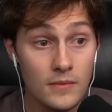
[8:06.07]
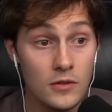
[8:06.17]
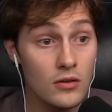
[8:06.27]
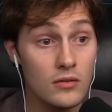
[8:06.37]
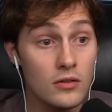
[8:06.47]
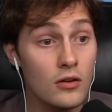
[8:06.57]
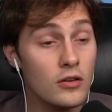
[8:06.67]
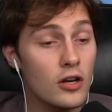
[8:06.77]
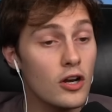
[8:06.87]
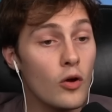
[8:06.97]

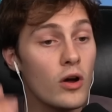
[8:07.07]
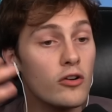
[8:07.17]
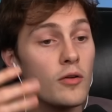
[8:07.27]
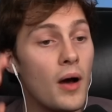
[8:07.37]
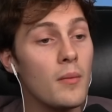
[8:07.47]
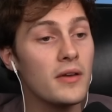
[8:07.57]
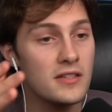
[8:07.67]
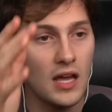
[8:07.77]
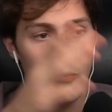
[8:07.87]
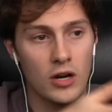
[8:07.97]
No. What are
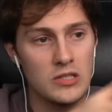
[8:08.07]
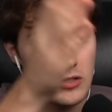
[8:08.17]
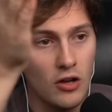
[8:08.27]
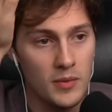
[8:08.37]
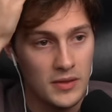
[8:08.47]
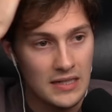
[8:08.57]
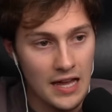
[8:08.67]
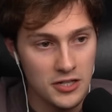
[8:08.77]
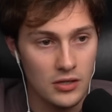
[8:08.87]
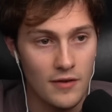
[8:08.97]
Republicans? Because we're talking about the
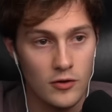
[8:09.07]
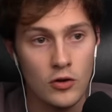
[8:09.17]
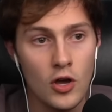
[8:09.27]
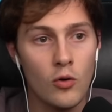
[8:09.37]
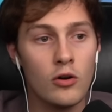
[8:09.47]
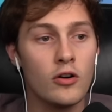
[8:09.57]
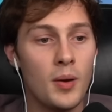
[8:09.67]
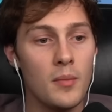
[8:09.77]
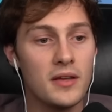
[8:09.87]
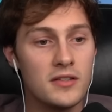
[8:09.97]
national level. What are
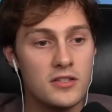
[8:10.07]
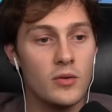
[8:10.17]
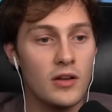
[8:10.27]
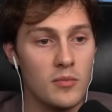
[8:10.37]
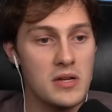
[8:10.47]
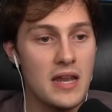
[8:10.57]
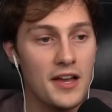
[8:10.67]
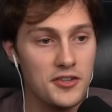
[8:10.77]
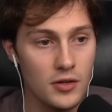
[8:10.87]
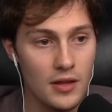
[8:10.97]
Republicans doing from a
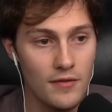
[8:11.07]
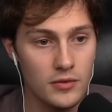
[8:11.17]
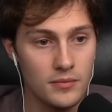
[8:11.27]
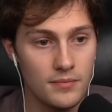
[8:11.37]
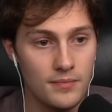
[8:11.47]
national level?